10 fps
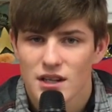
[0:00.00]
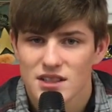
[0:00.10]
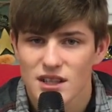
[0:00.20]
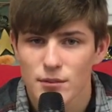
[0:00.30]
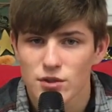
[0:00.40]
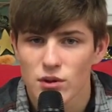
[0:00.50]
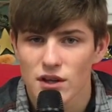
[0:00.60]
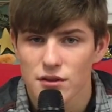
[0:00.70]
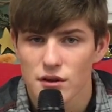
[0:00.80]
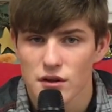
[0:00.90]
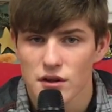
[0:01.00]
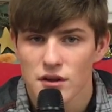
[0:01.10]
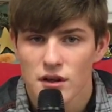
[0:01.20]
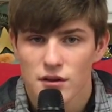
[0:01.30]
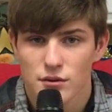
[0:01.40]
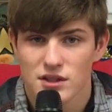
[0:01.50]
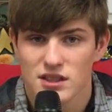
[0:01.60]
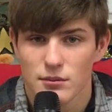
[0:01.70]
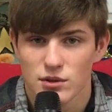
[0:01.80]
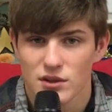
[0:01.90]
December 23rd through
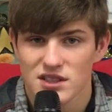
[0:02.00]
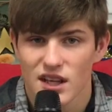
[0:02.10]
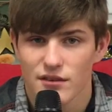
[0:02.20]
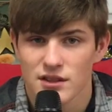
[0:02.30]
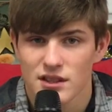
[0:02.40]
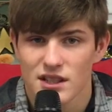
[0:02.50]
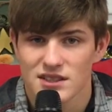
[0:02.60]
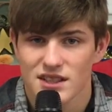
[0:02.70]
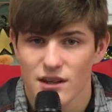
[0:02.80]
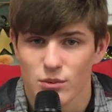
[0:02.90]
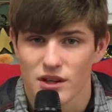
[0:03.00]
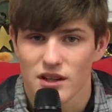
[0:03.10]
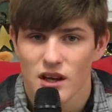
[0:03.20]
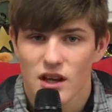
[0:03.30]
December 27th is Dead Week.